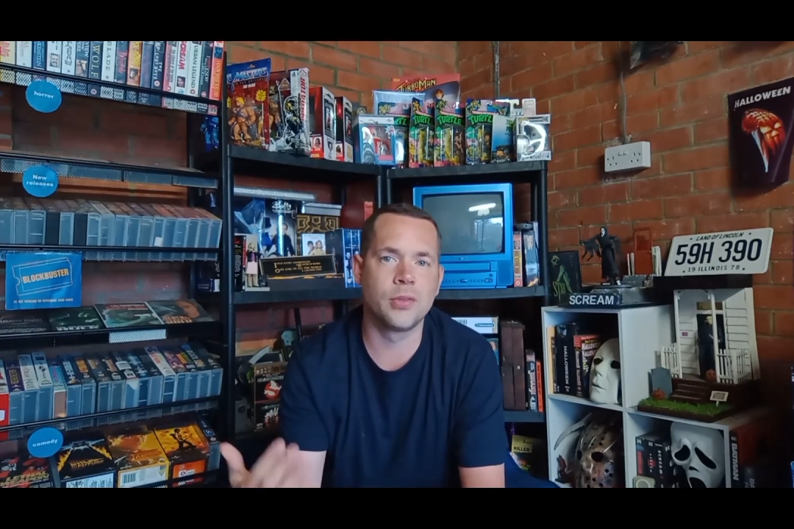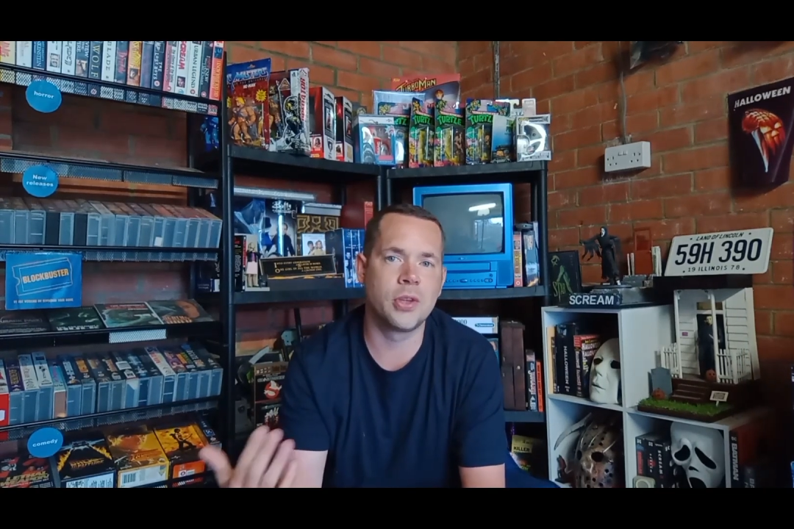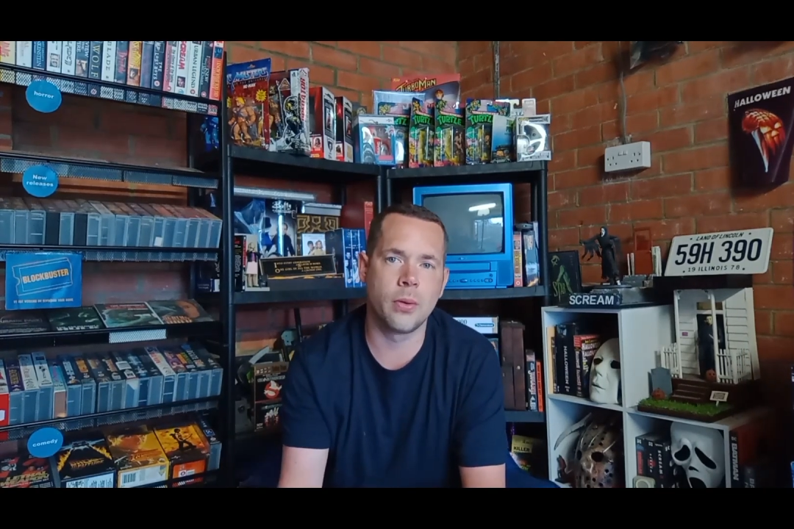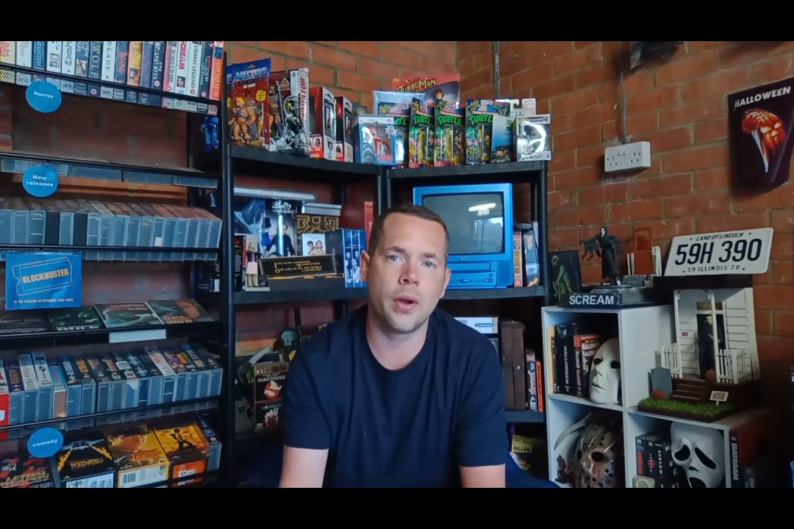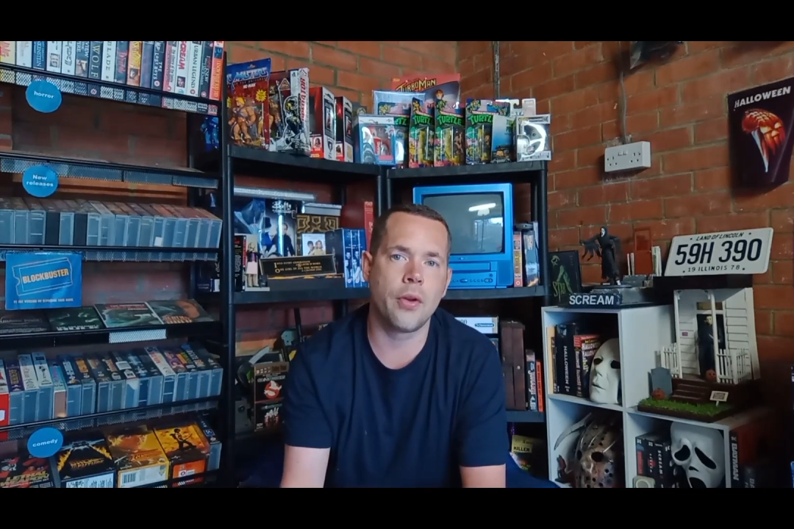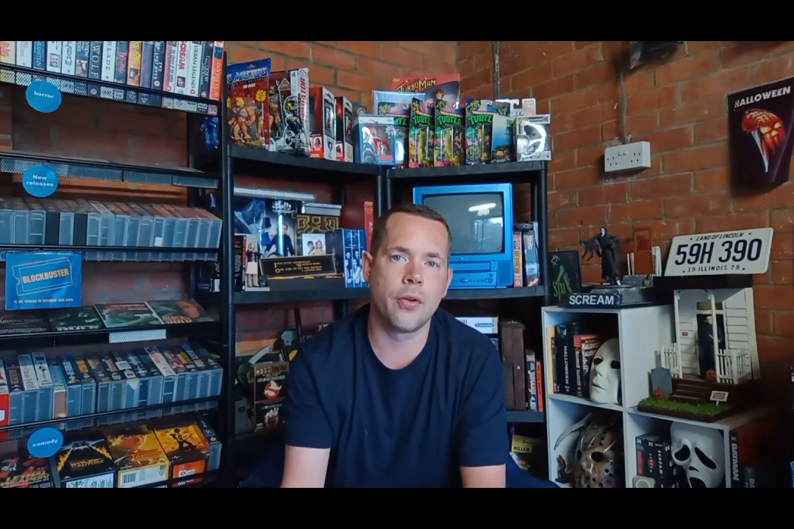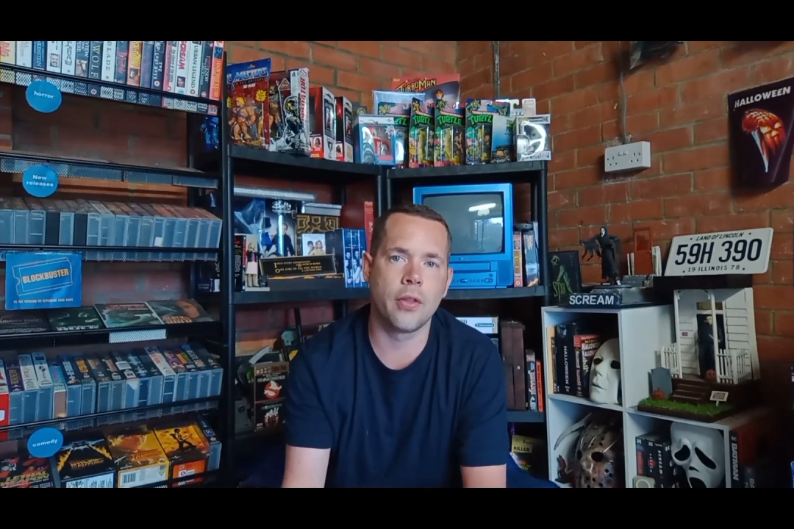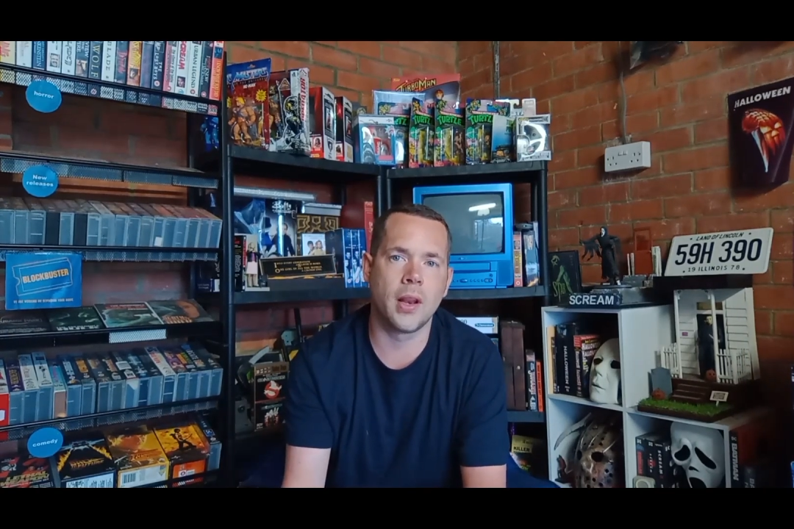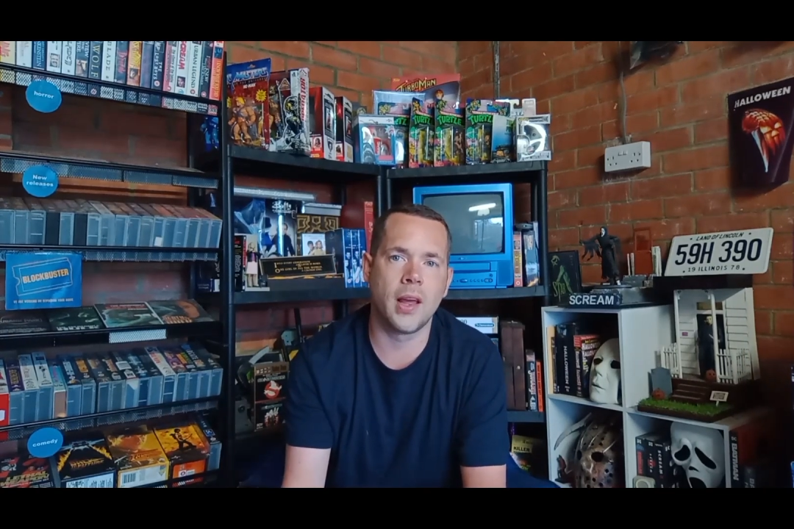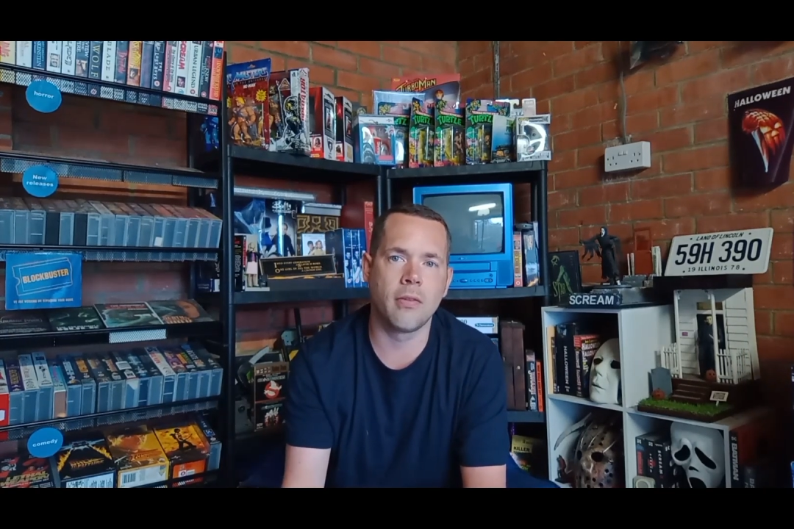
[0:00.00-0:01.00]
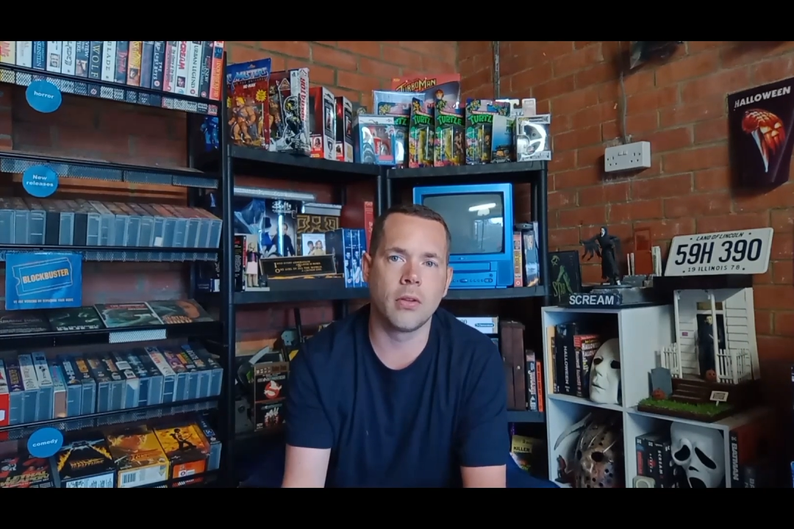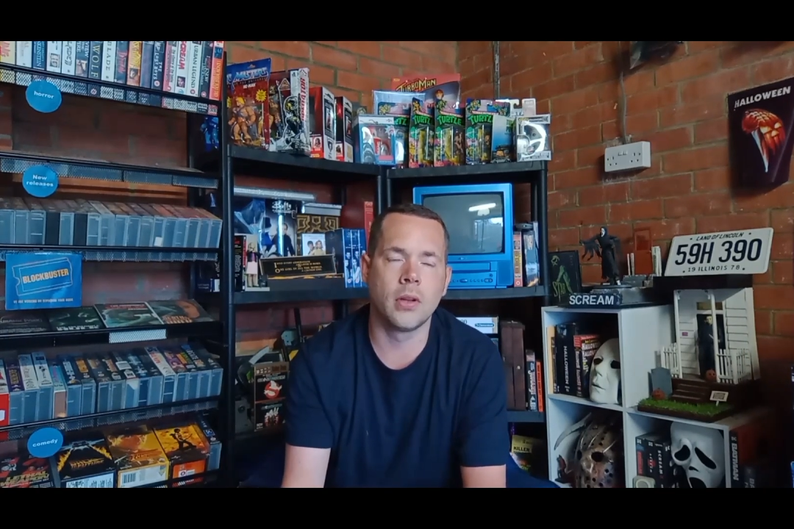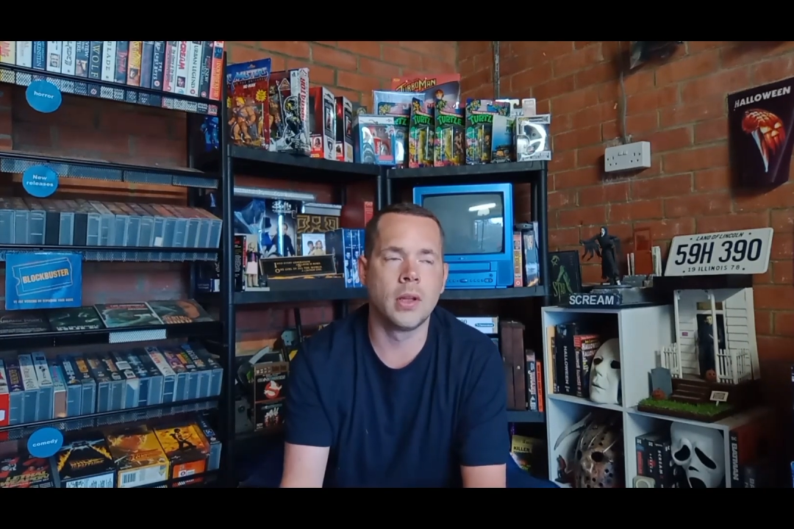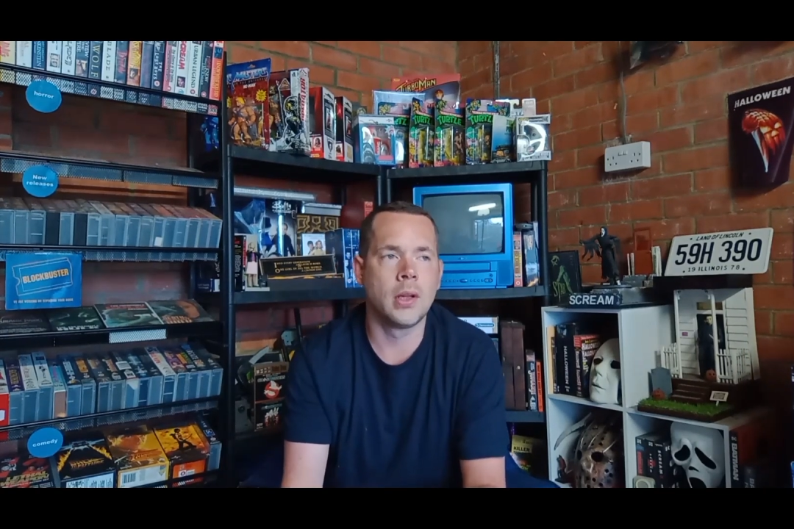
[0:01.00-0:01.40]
to another level.